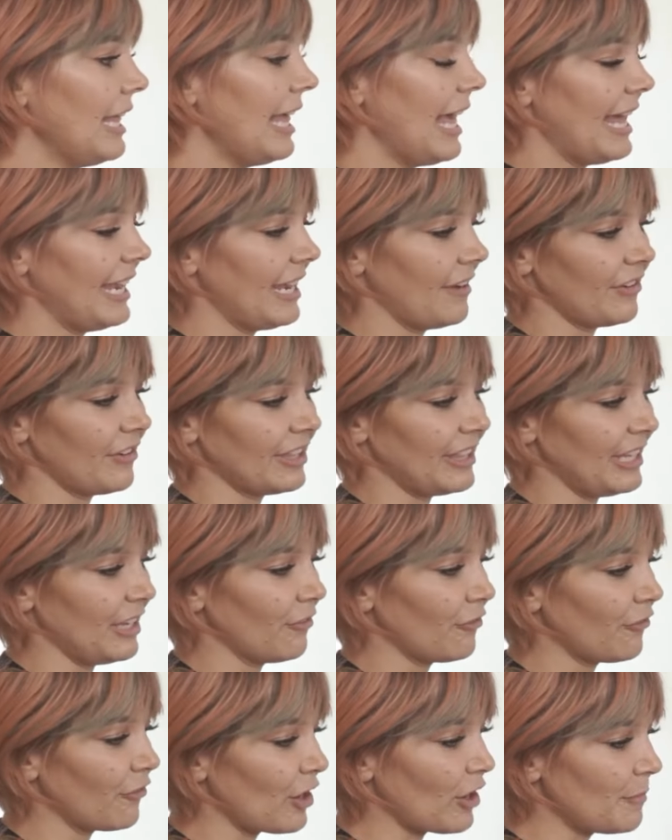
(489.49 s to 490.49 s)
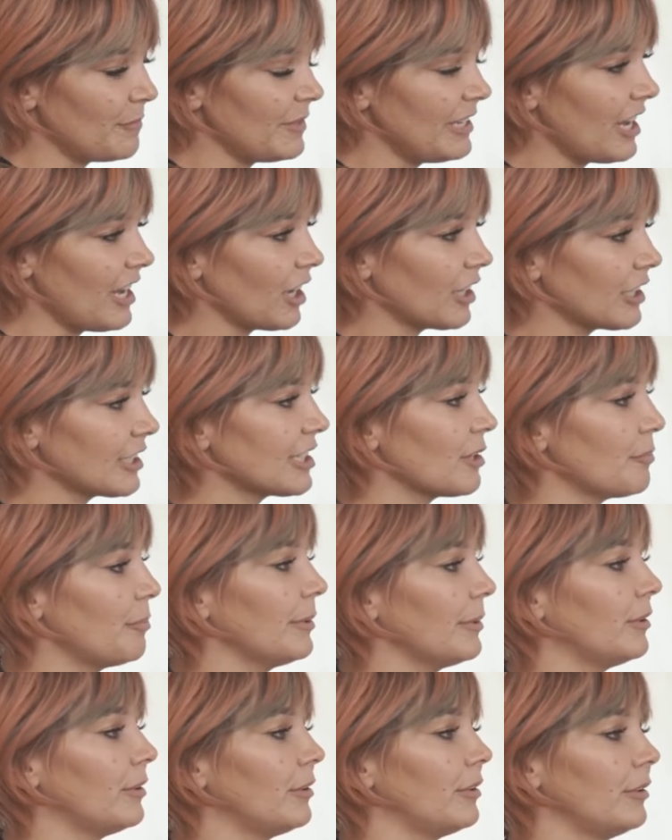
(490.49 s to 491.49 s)
and everything from the
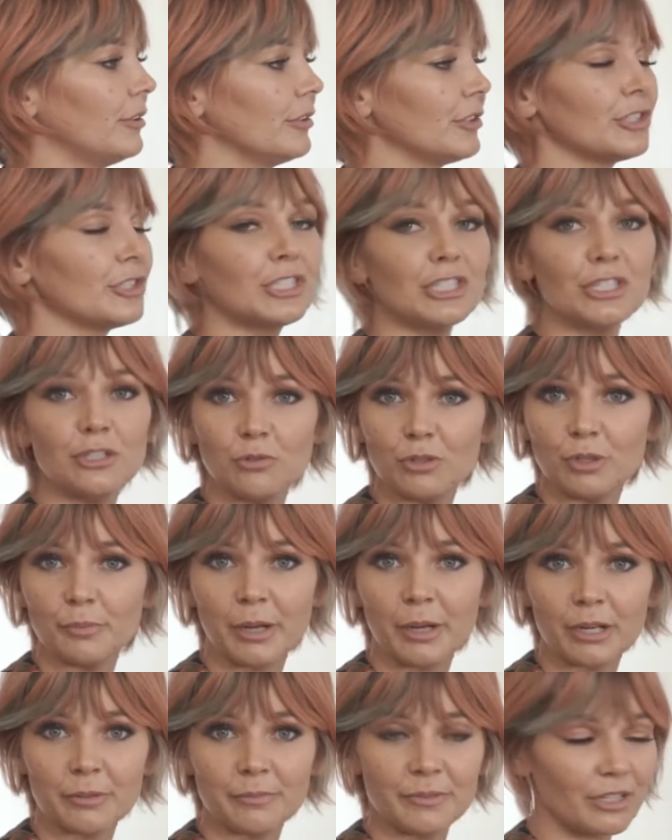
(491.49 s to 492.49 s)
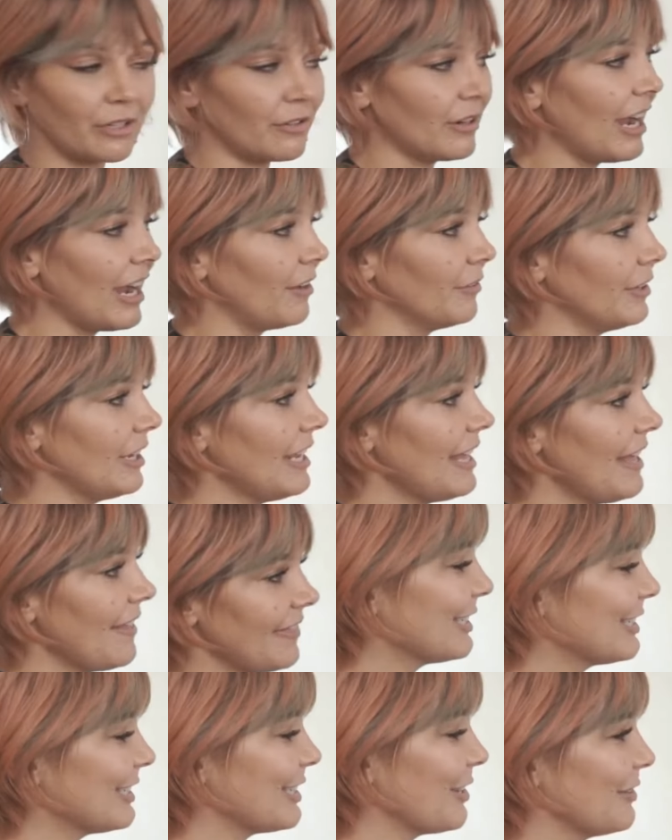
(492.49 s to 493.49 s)
occipital to the bottom of the crown.
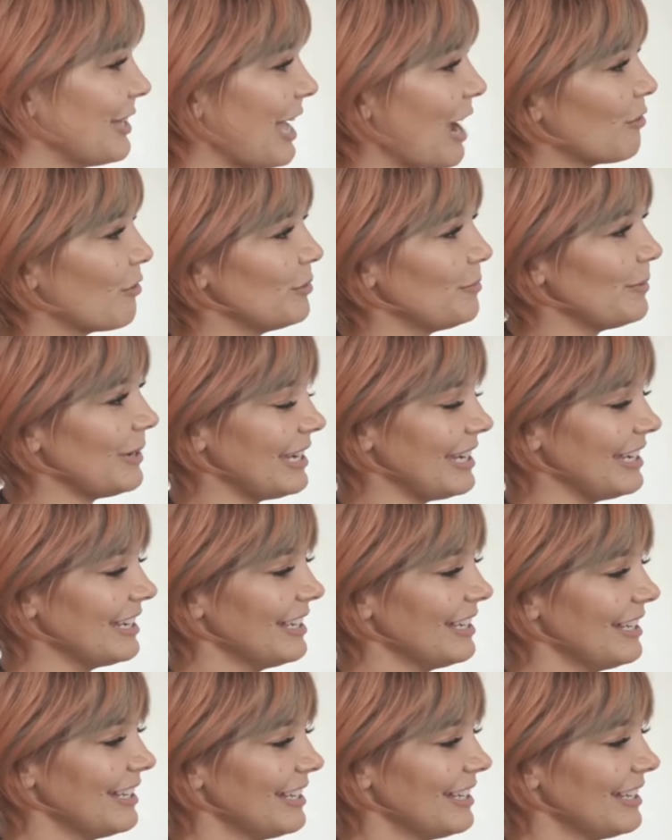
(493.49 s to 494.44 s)
So that would be